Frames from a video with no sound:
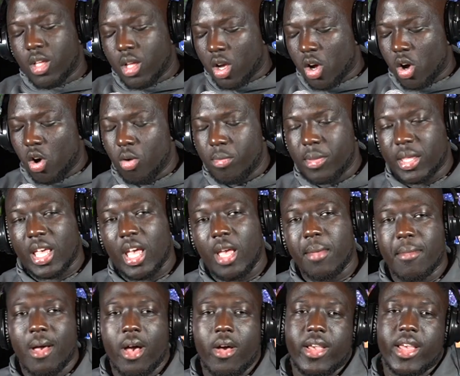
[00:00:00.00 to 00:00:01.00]
Coleman came
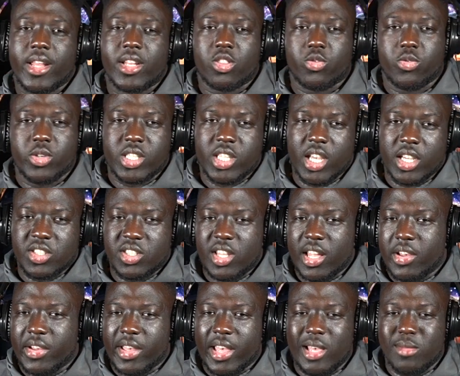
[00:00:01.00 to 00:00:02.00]
out here, had a
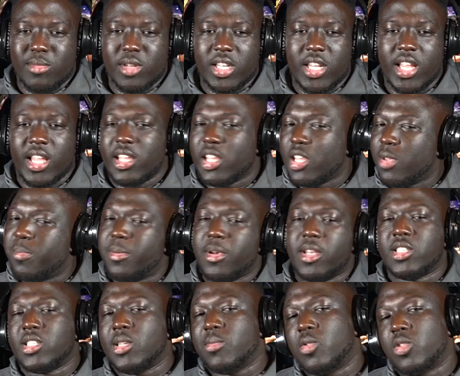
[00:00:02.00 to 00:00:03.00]
3-touchdown game today, and he put
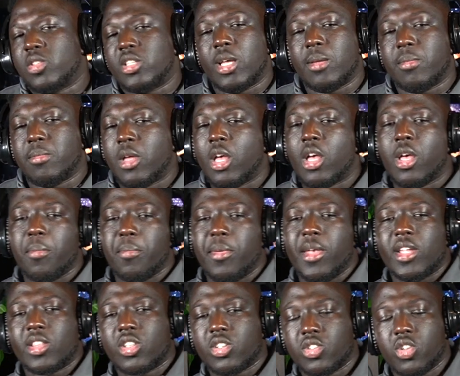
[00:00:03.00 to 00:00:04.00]
his Imhotep
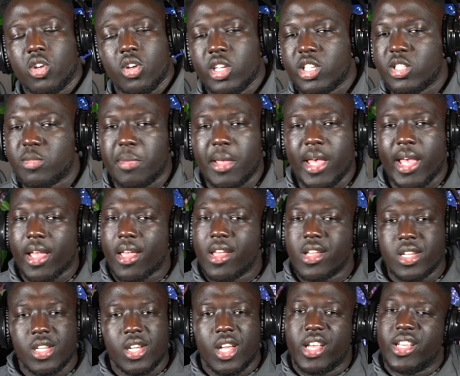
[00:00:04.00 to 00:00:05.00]
Panthers on his back.
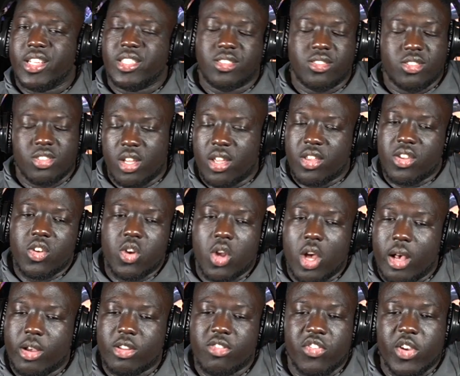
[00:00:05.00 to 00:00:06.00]
And
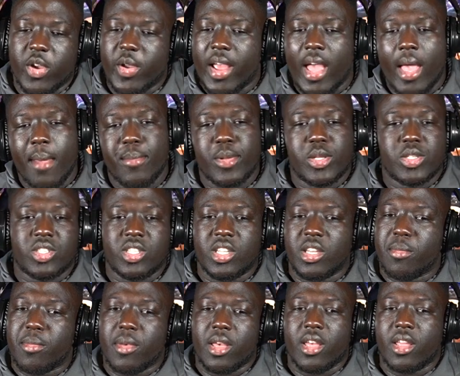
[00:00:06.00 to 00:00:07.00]
I was very happy to see
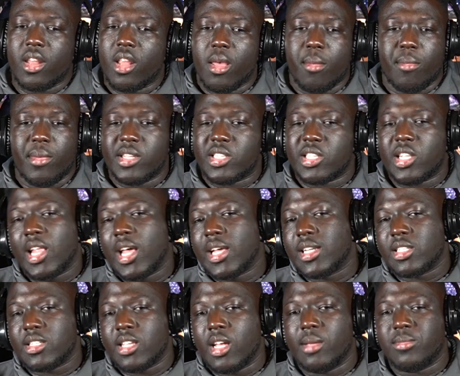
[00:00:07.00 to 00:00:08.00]
it, man. Because a lot
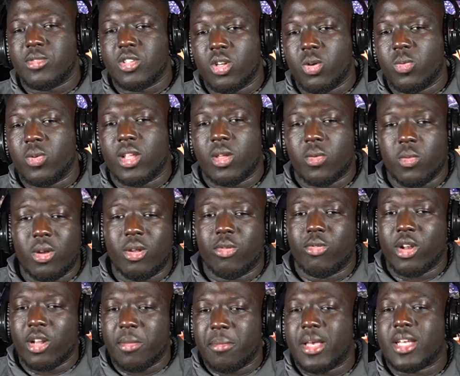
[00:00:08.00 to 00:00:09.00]
of times, when a
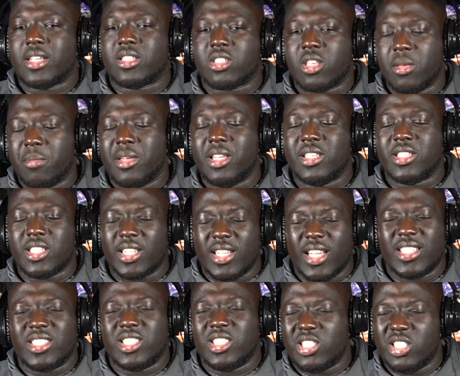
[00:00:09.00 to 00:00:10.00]
running back is committing to the
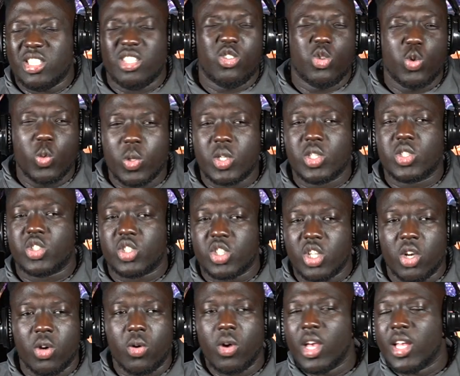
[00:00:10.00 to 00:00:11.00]
SEC, you want to
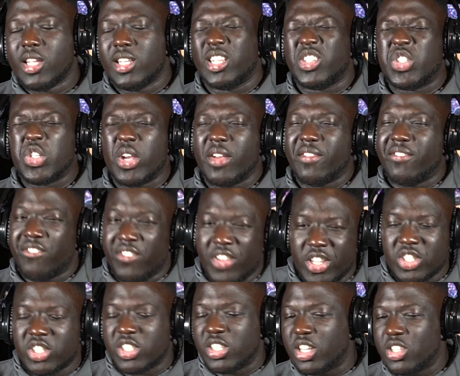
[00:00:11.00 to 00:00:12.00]
show that you have
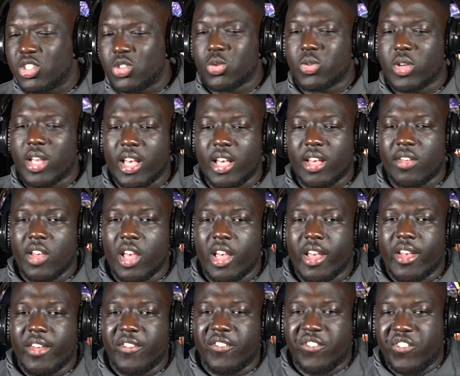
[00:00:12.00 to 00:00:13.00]
vision, that you have
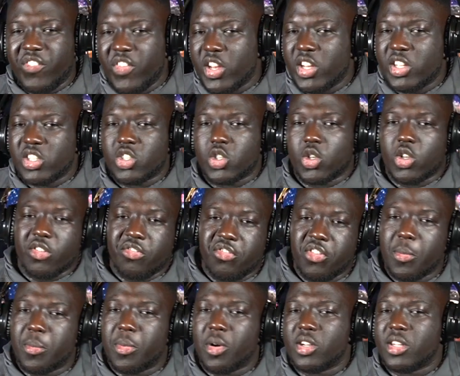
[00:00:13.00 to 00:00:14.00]
finish on the
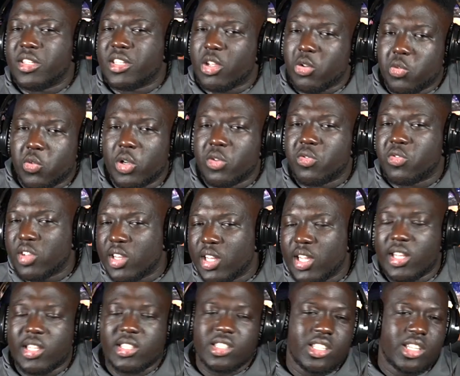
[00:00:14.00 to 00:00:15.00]
football, that they run
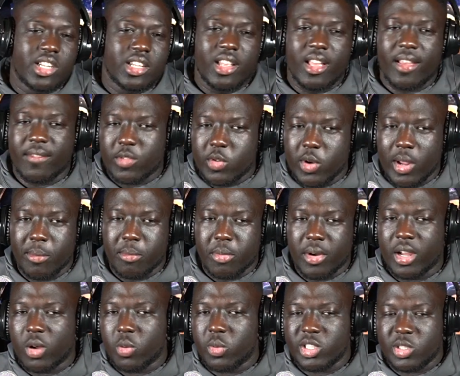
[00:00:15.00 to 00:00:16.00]
relentlessly, that they have great
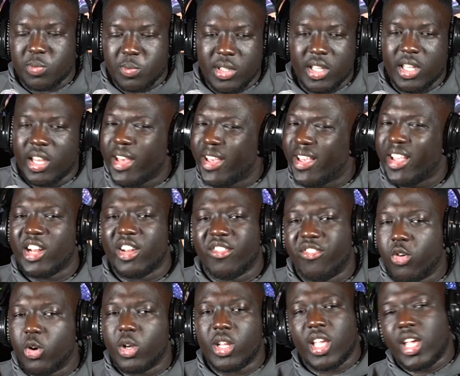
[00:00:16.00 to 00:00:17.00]
breakaway speed. He had a
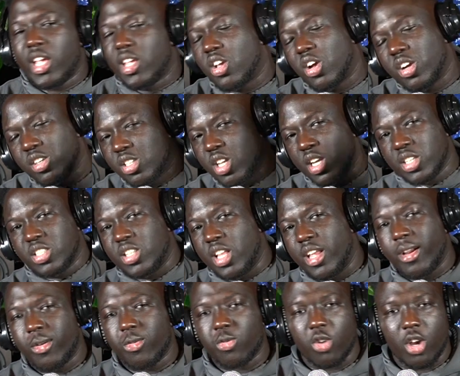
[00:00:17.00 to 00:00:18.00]
48-yard
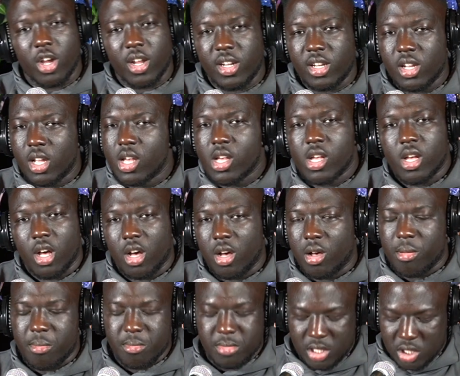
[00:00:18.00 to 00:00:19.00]
touchdown run
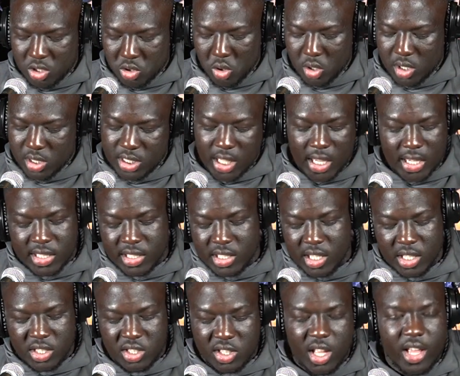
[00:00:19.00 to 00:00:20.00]
to score the second
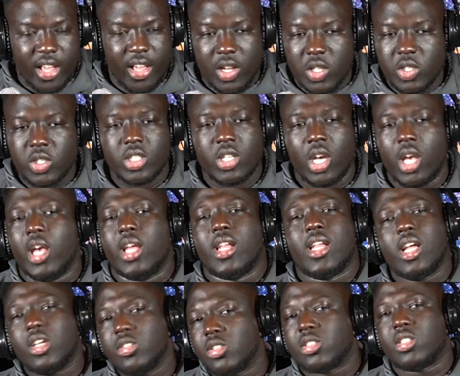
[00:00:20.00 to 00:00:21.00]
touchdown. And
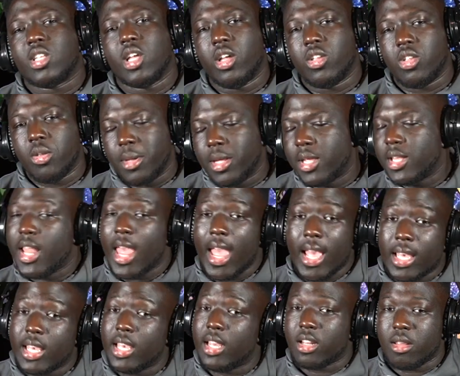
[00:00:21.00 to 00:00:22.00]
I'll just tell you, man, that
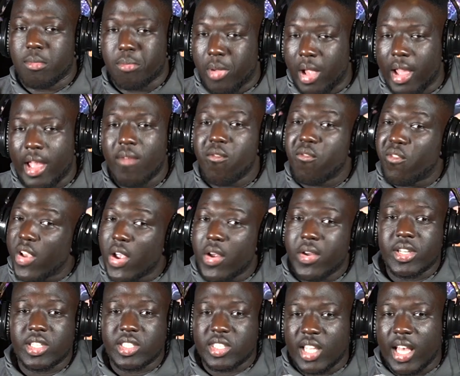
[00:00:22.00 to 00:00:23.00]
kid can play. I'm very
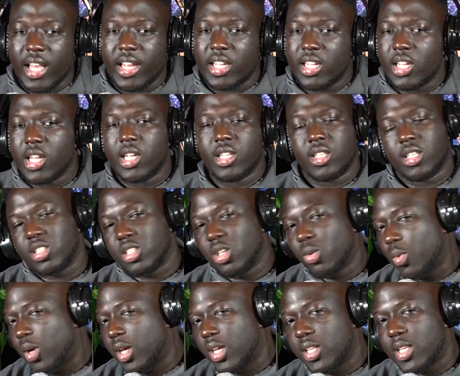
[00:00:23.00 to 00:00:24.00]
excited to see
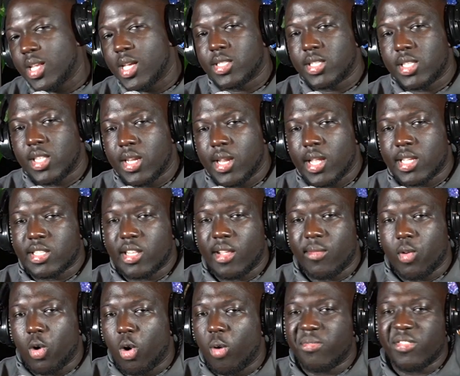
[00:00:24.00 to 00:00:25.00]
what he does at the next
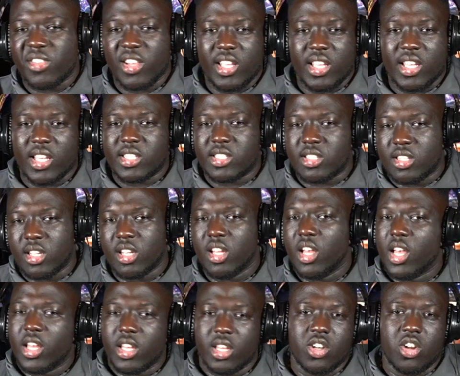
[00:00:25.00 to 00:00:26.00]
level. Hopefully he gets to,
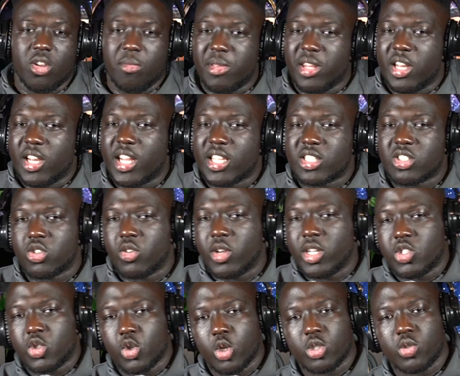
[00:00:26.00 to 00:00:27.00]
be the next
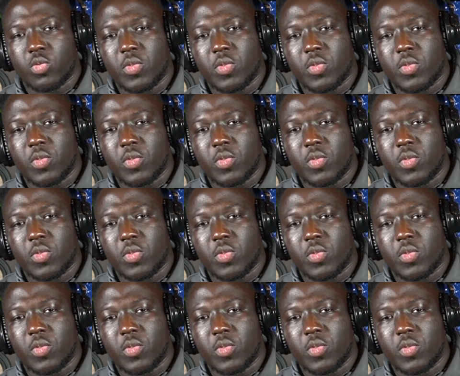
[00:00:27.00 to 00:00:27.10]
great Georgia